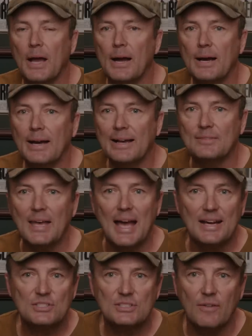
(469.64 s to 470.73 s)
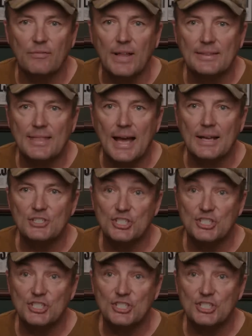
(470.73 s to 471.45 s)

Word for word: uh, attacks, stuff like that.